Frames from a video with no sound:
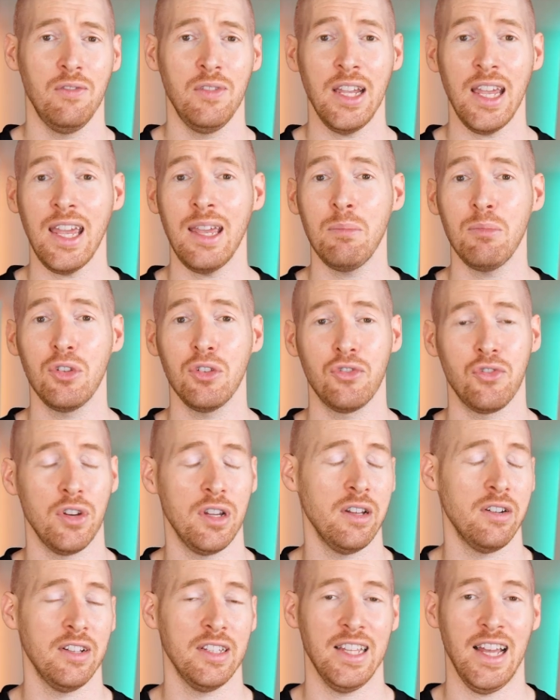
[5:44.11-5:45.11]
we aim to
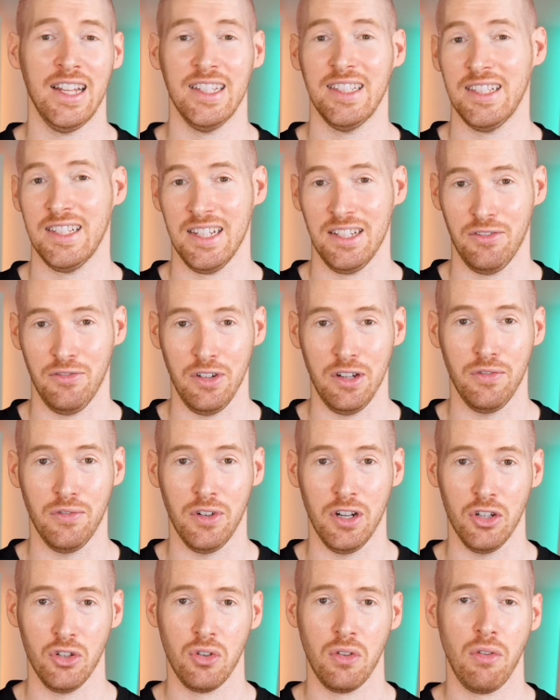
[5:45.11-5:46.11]
trigger a dataset
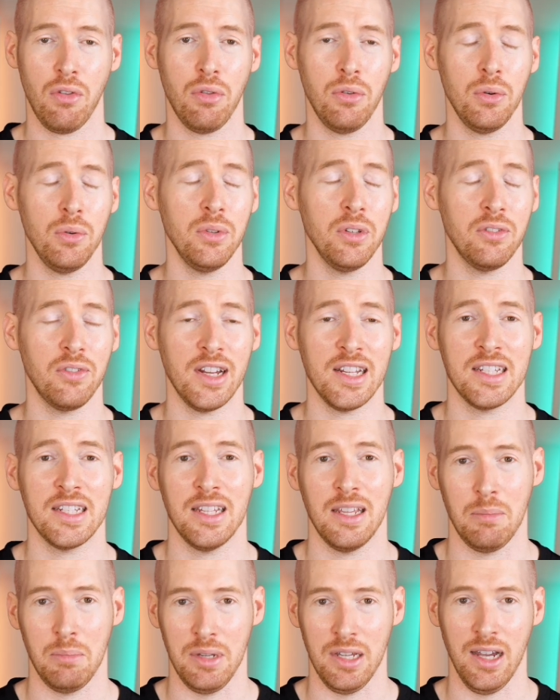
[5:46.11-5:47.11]
refresh through the REST
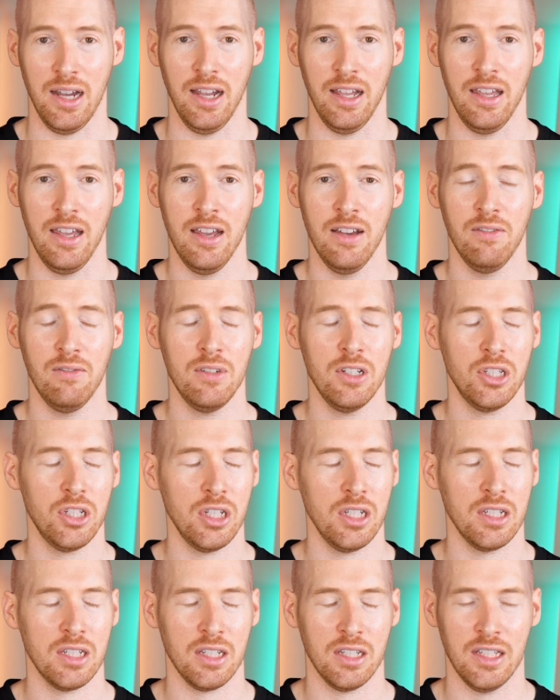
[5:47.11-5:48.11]
A P I, which
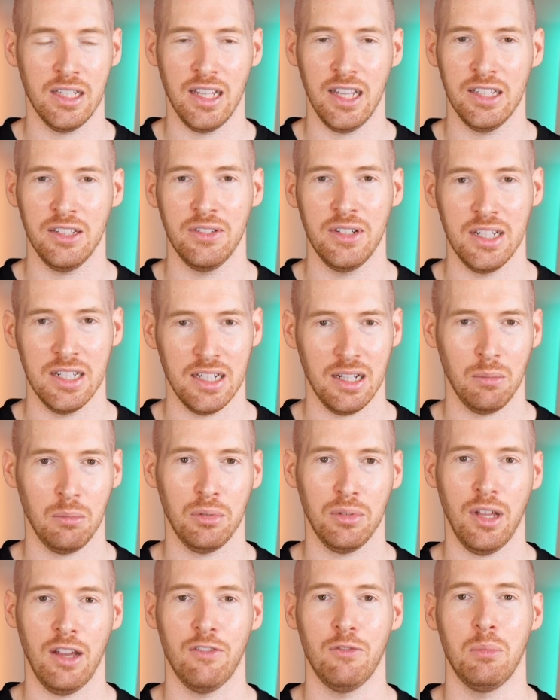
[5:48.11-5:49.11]
is another
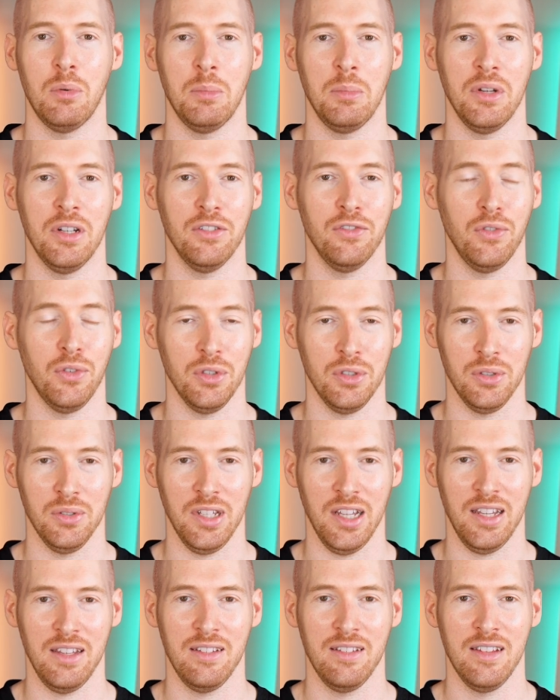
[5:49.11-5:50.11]
example I've prepared for
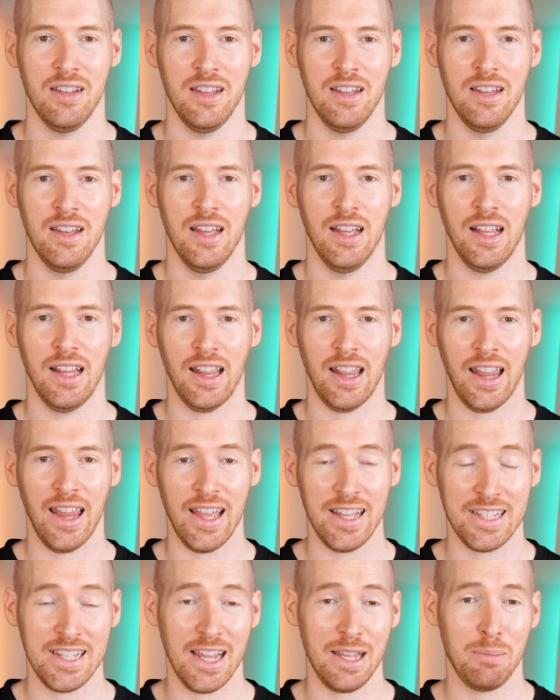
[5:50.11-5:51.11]
today.
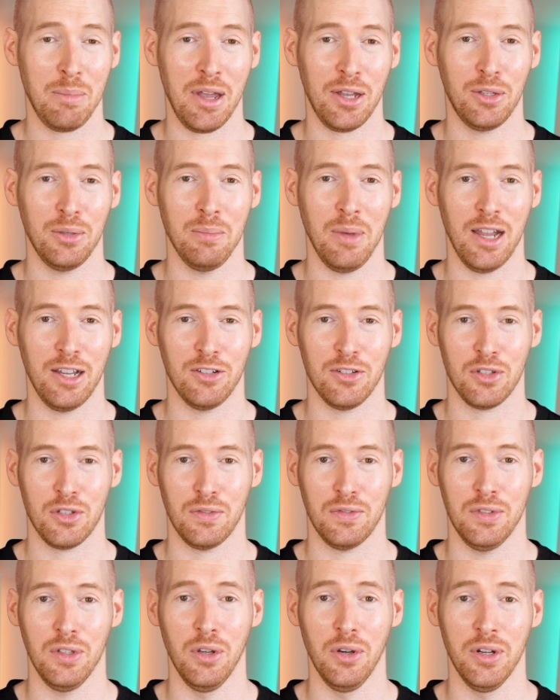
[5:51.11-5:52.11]
Let's head back to
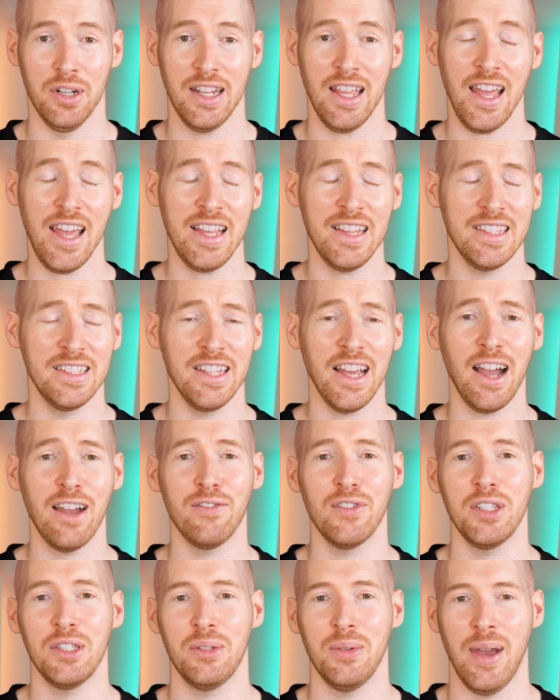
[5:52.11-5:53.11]
Microsoft Learn and
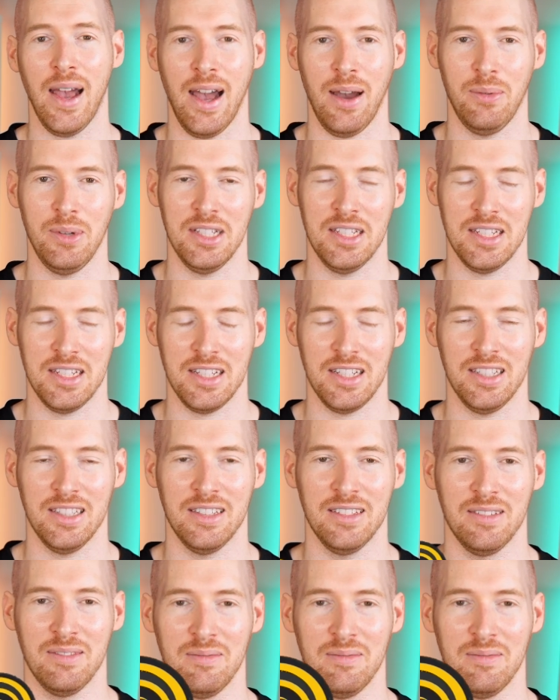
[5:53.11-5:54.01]
dive into how it's done.